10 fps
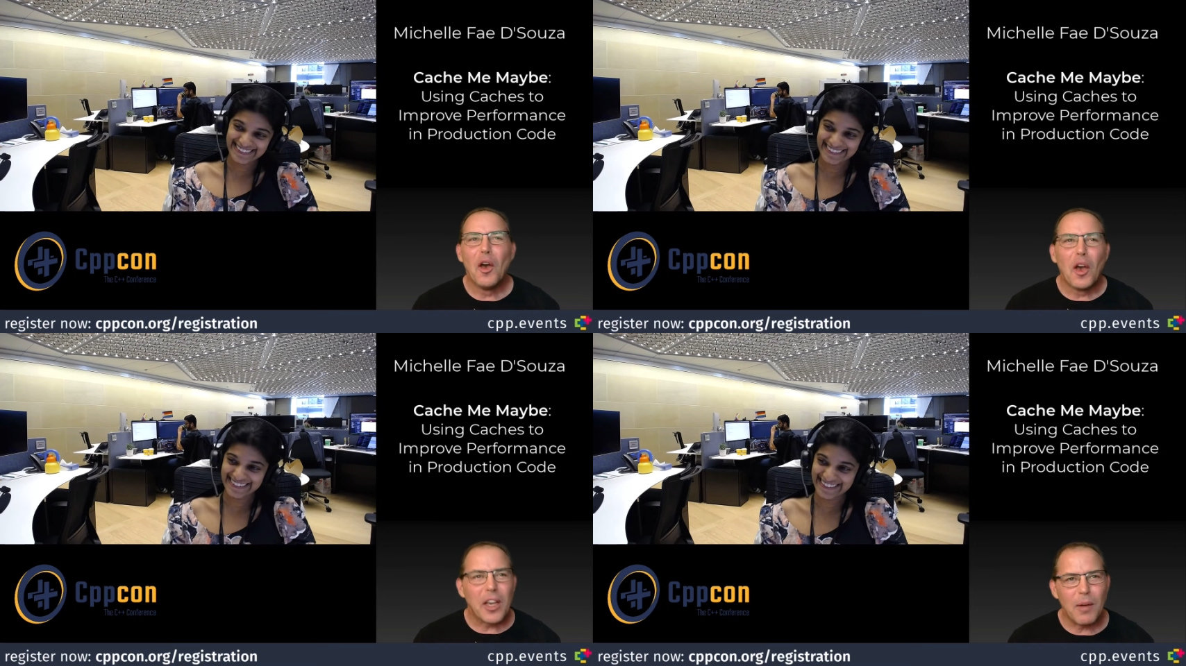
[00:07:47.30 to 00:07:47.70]

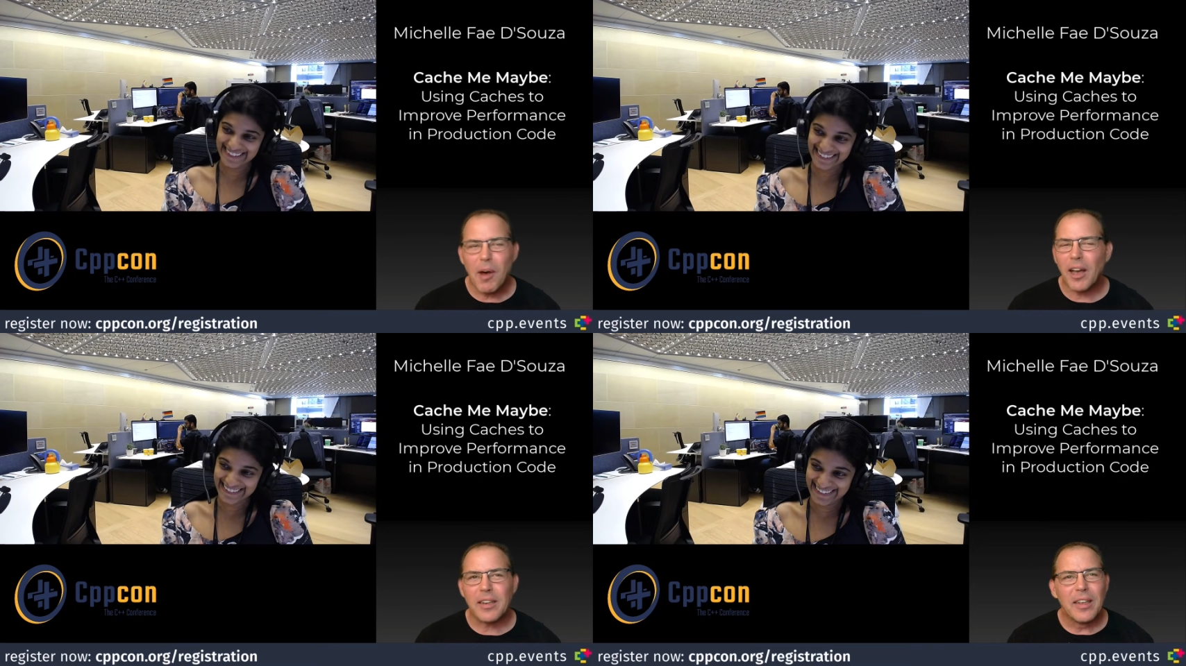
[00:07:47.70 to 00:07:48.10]
Speaker 1: come
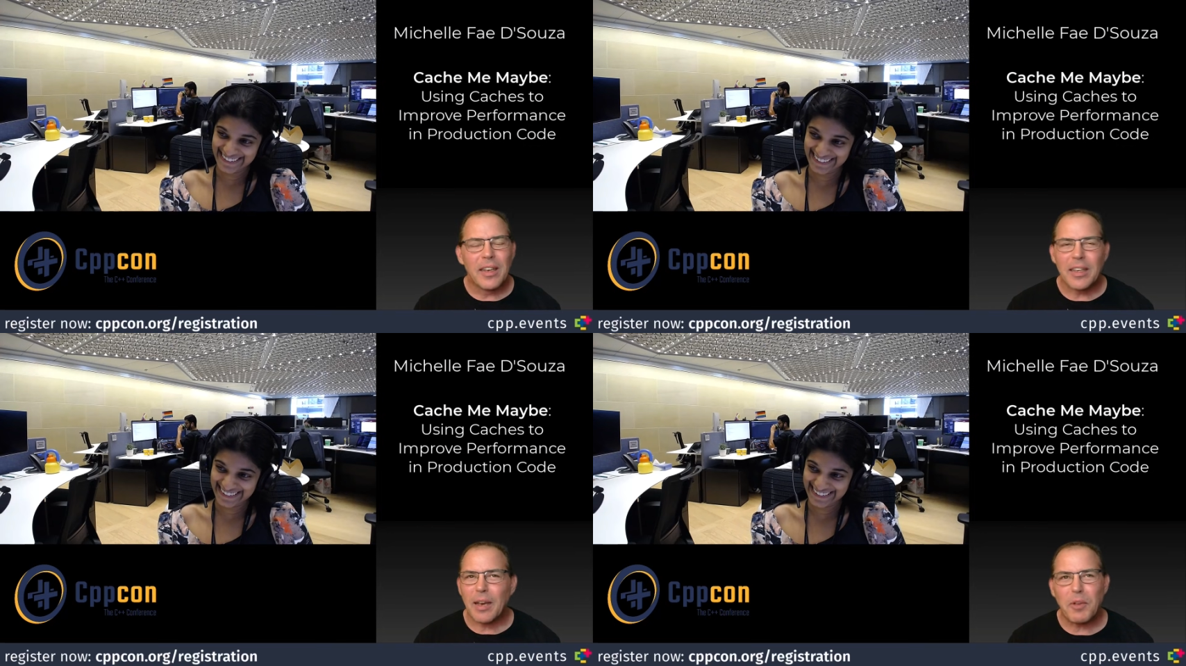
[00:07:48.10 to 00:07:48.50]
on,
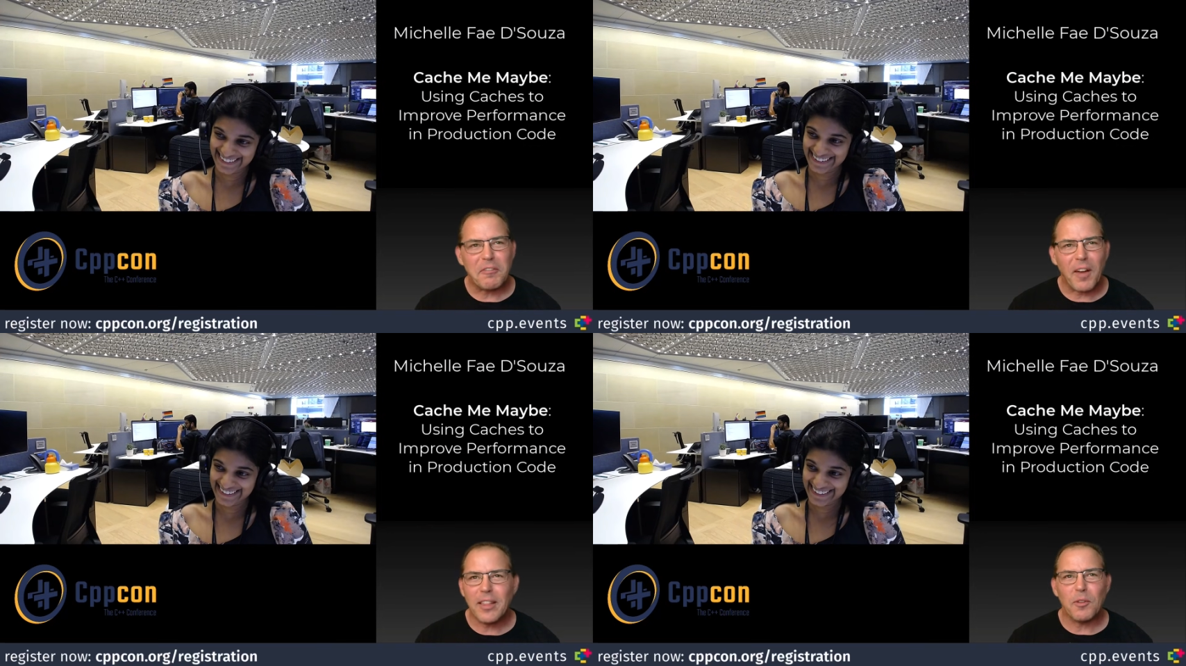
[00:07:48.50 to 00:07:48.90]
can we
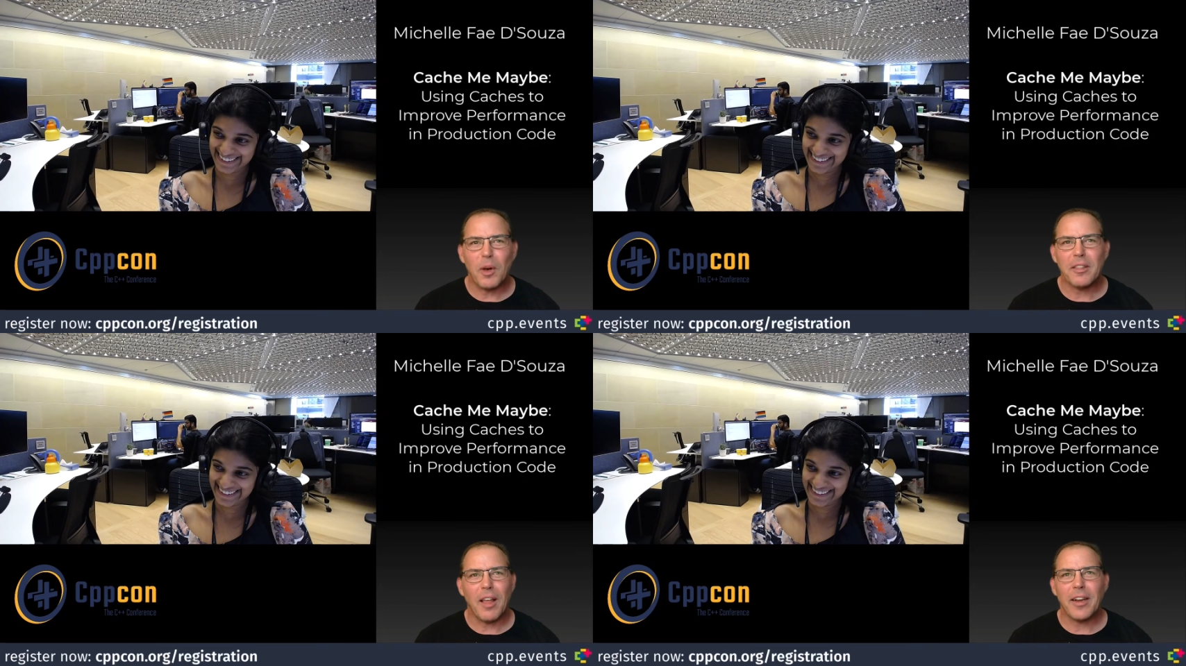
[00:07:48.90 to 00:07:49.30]
find the one
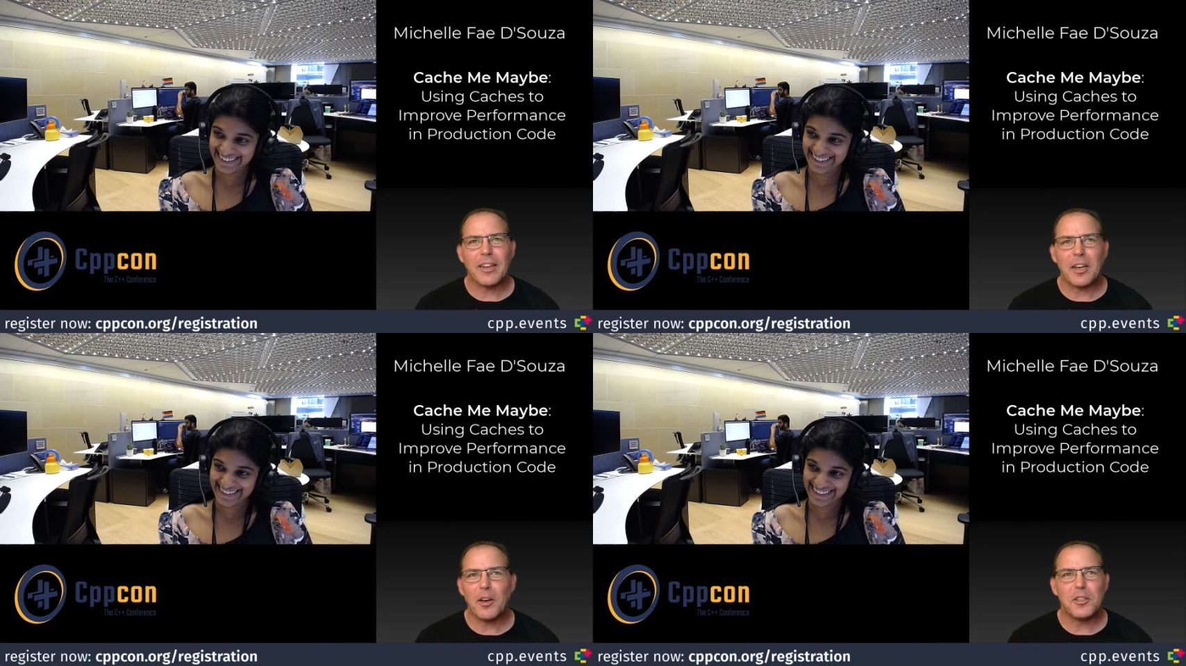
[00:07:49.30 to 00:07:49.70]
line of
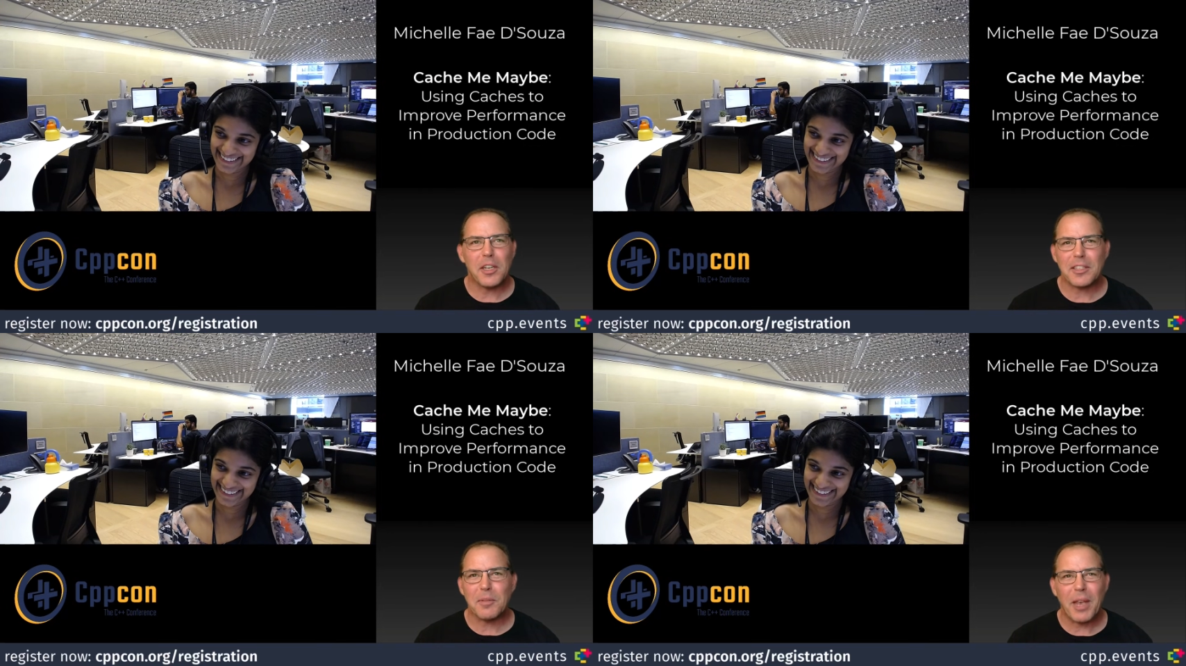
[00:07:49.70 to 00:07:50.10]
code
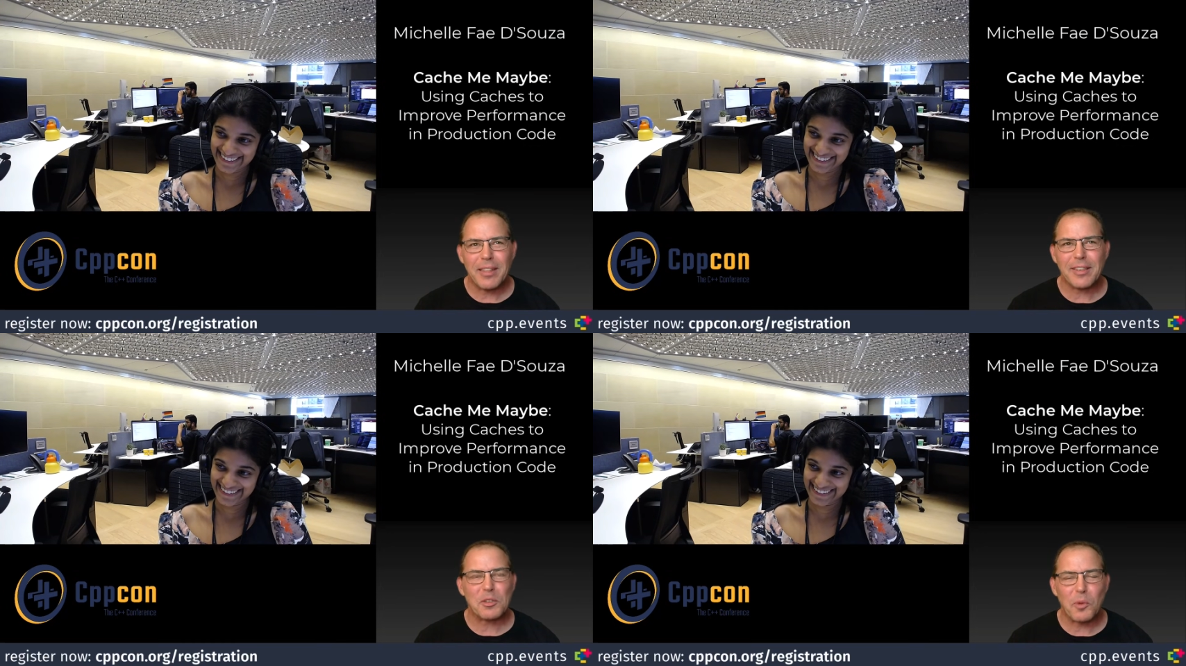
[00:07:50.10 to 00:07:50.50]
just to make
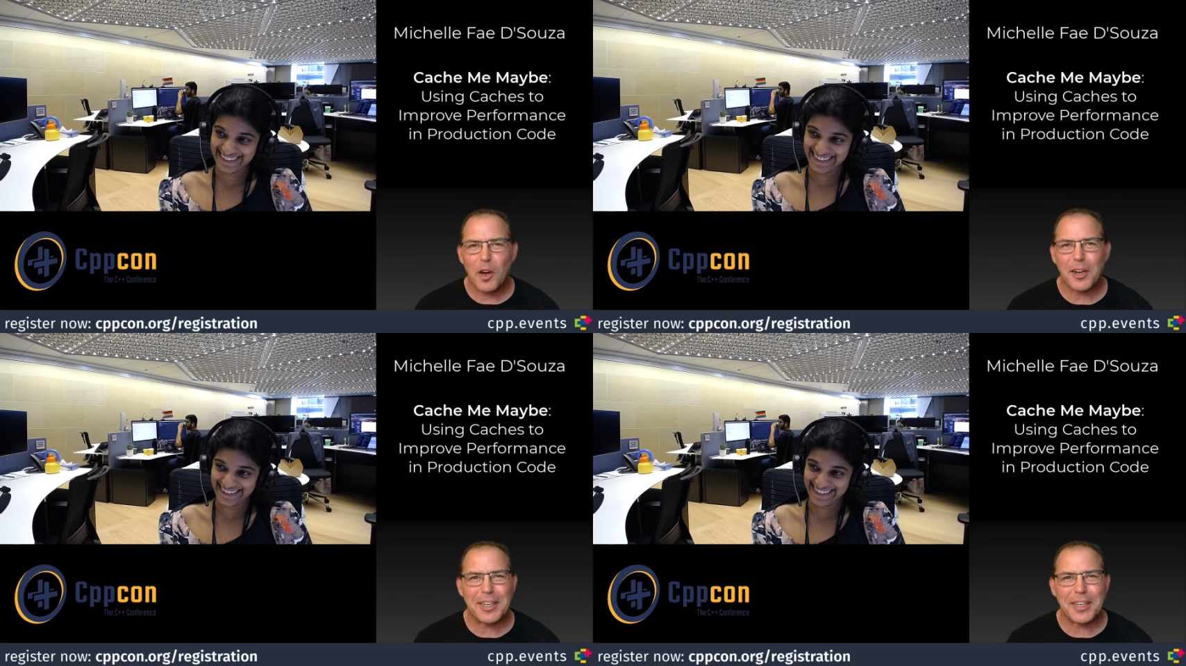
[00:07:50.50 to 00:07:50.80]
this work?